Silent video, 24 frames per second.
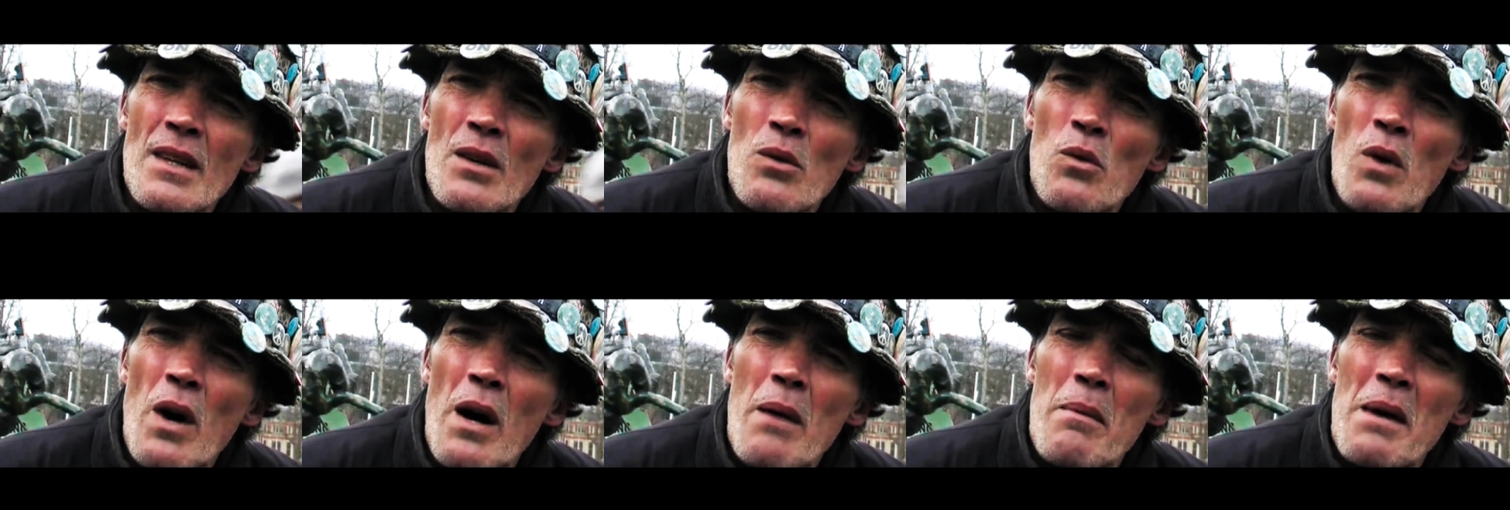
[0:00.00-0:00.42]

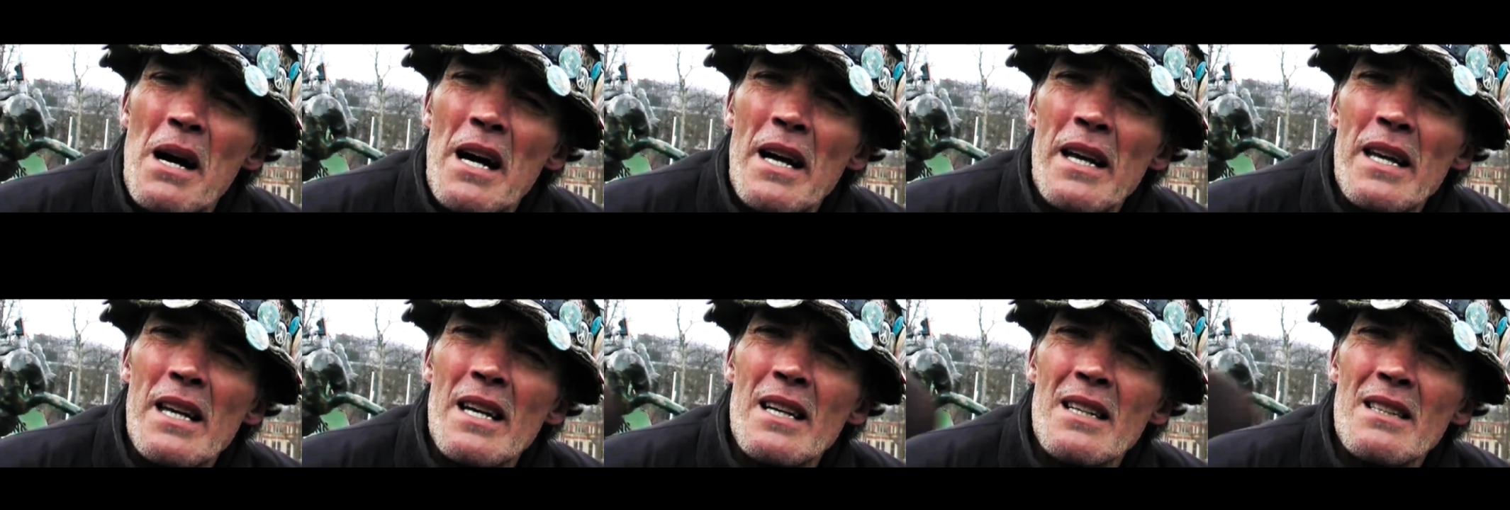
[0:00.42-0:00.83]
Why am
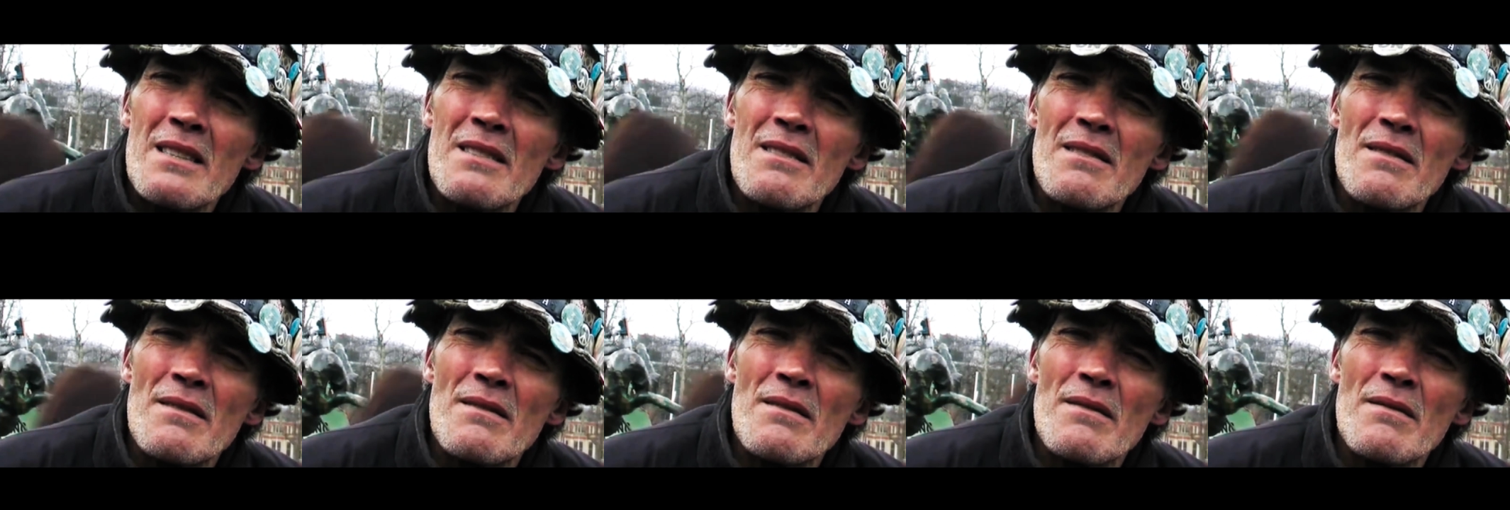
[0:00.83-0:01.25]
I here?
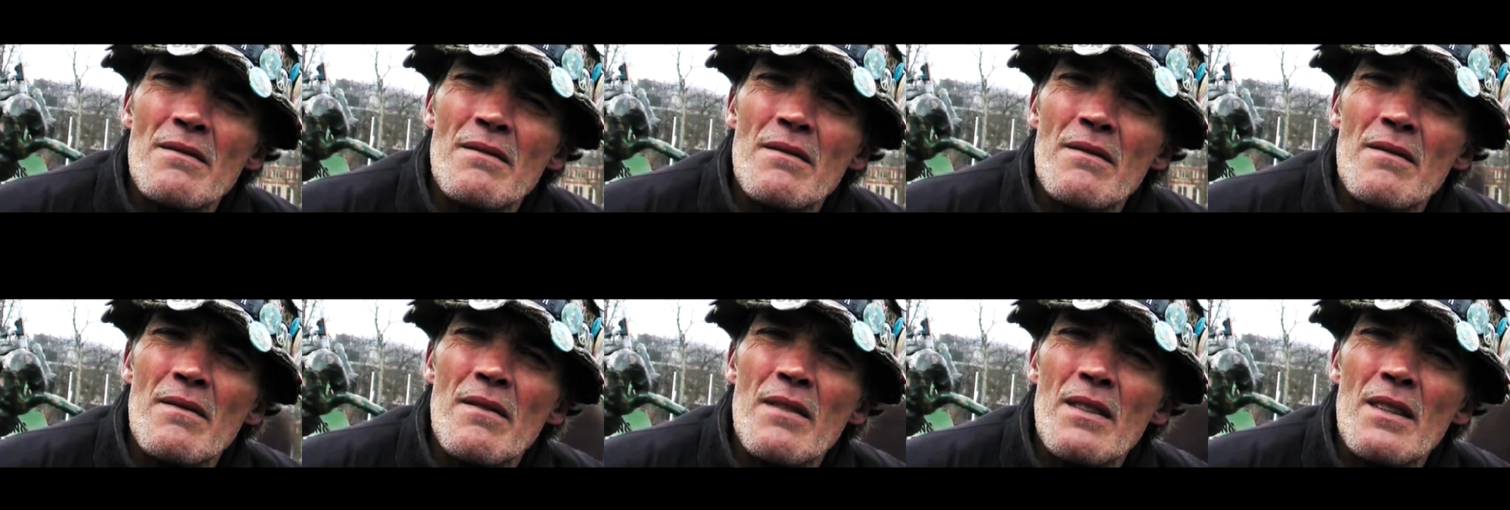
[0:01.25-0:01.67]

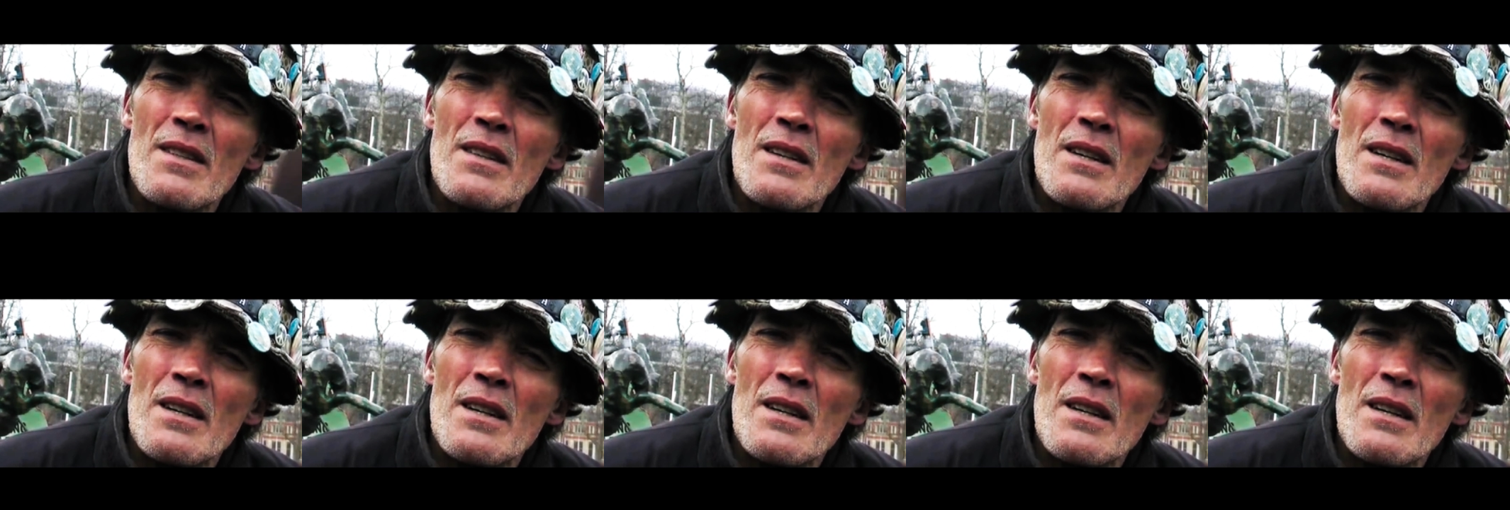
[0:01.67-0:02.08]

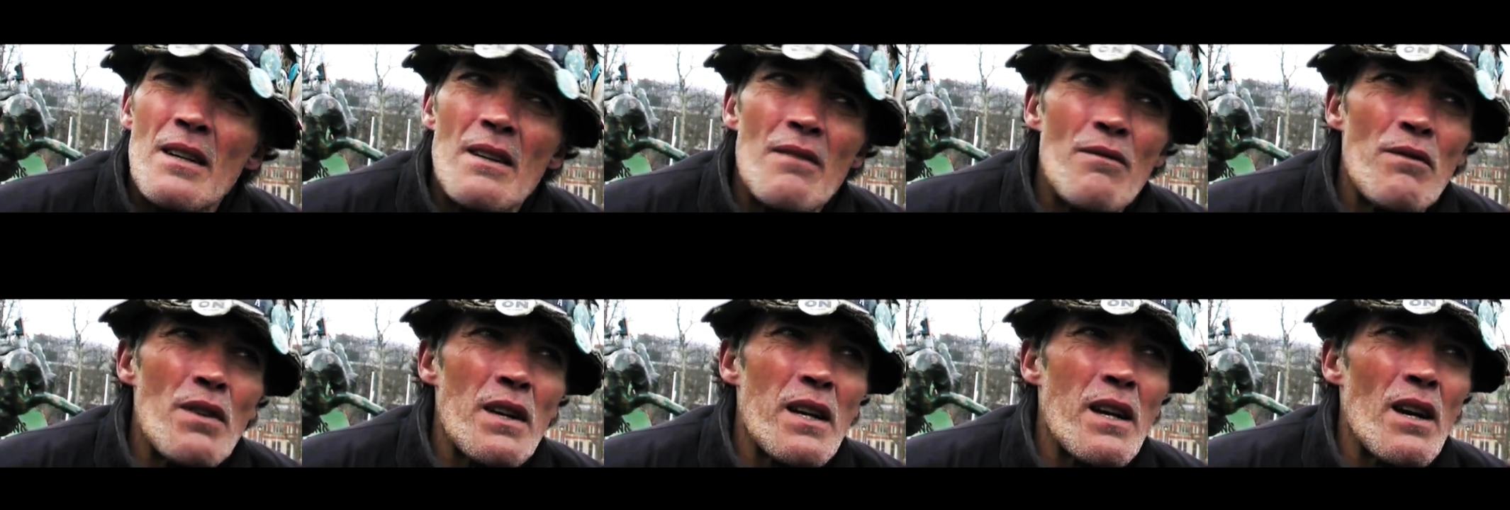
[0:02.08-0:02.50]

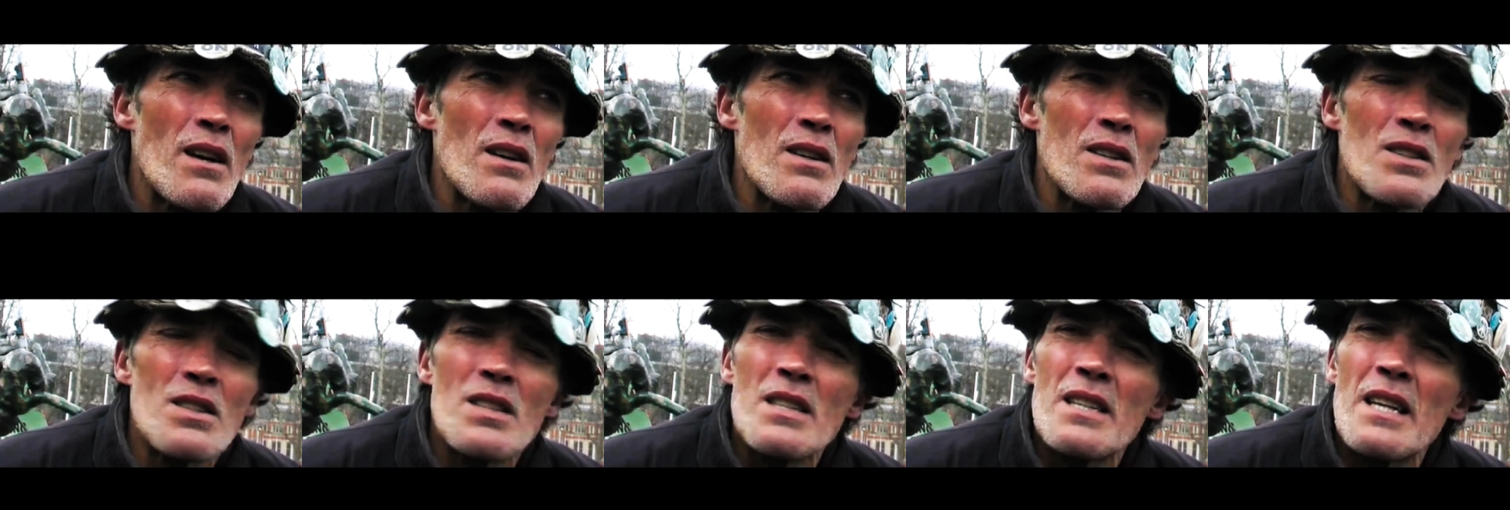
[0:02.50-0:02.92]
For
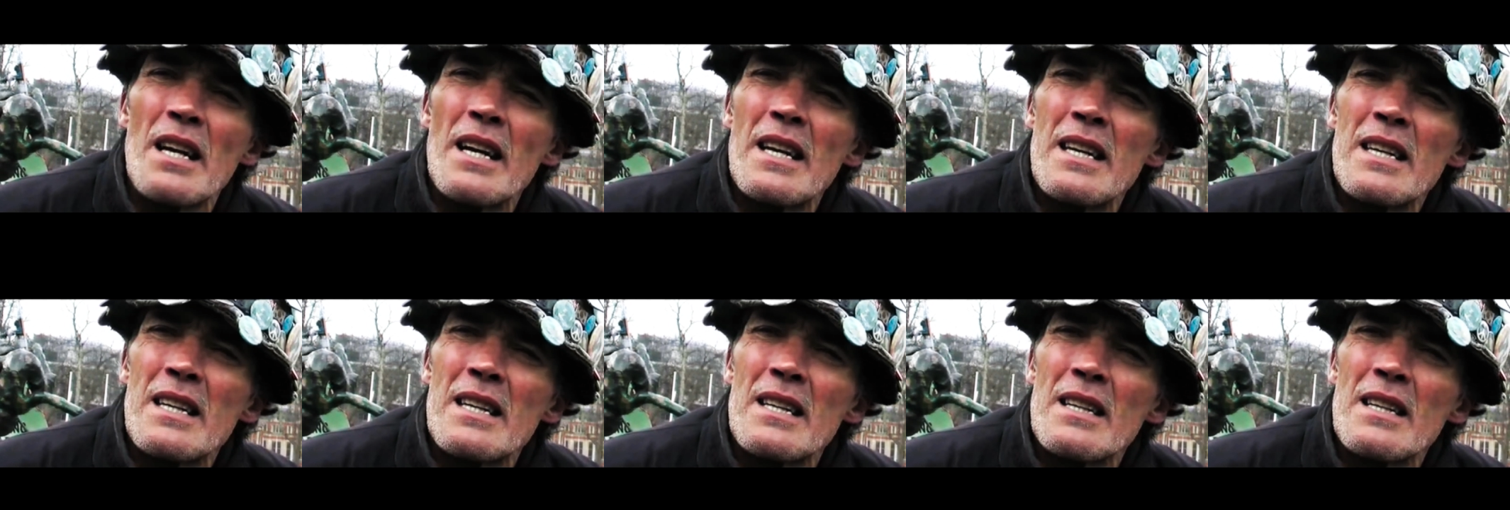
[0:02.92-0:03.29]
God's sake.